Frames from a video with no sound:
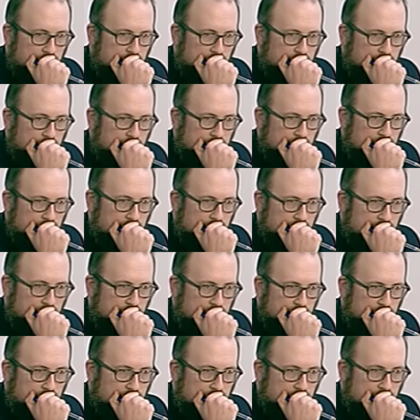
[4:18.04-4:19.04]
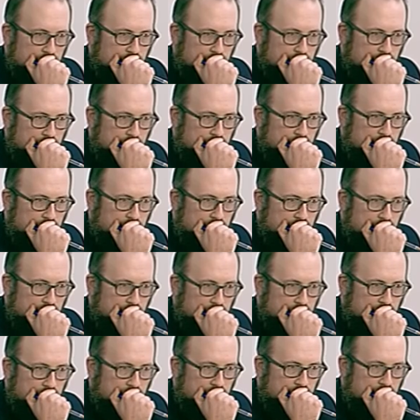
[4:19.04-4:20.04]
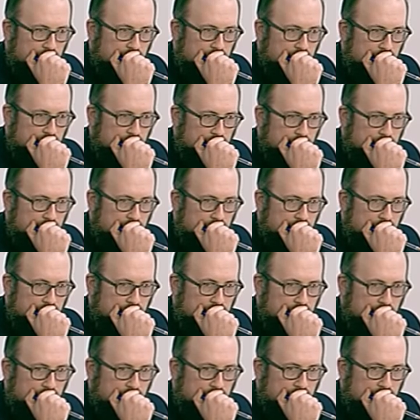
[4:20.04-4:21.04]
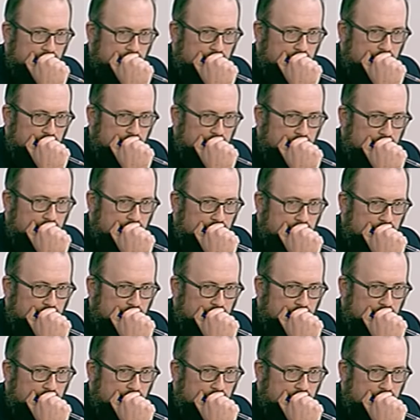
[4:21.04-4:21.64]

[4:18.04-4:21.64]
(not speaking)